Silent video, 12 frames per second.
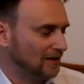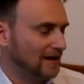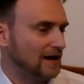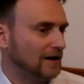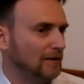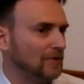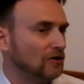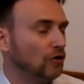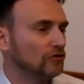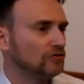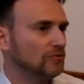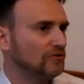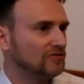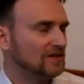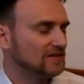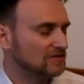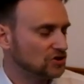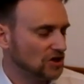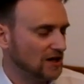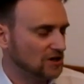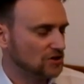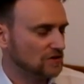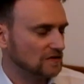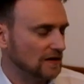Yeah. I mean, also with these
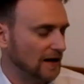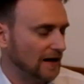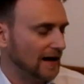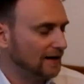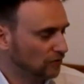changes, I,